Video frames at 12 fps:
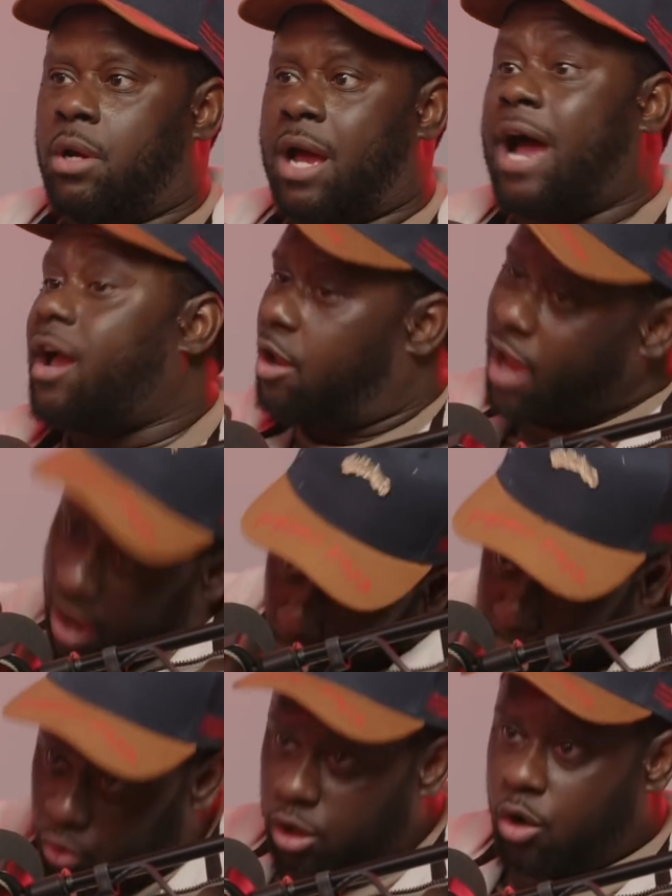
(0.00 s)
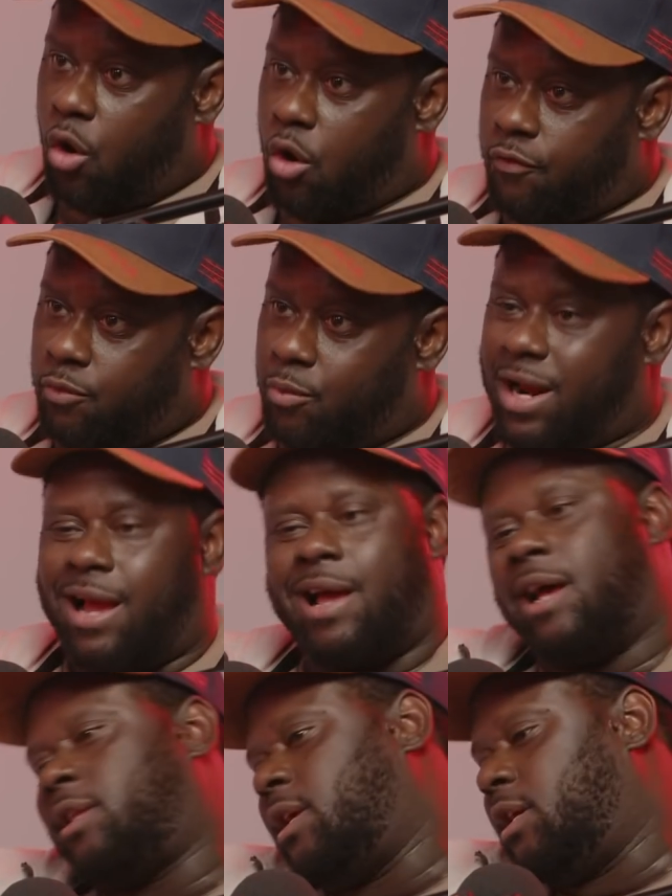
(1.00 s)
I can, I can pull it off. When I
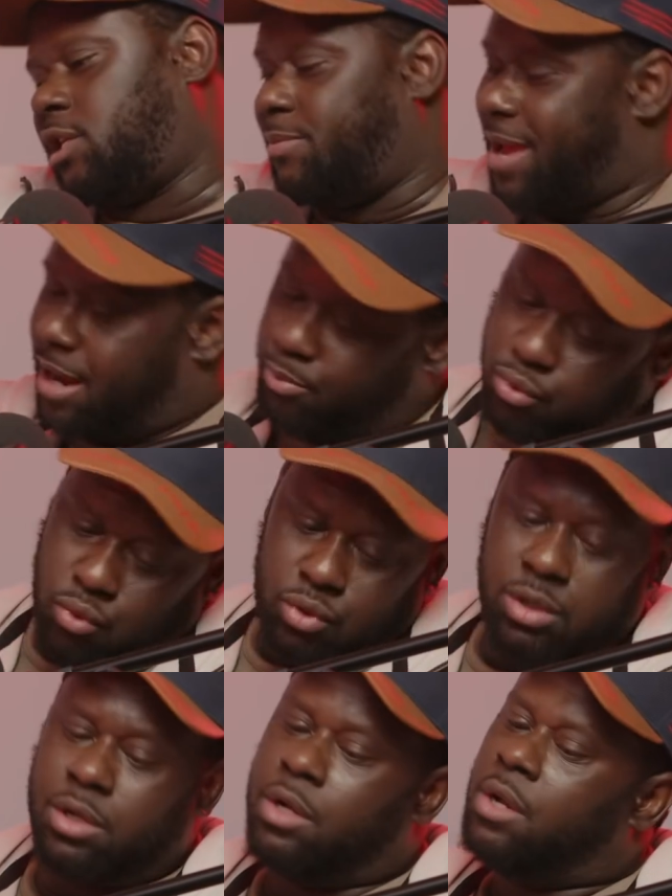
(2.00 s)
got there, smack pulled the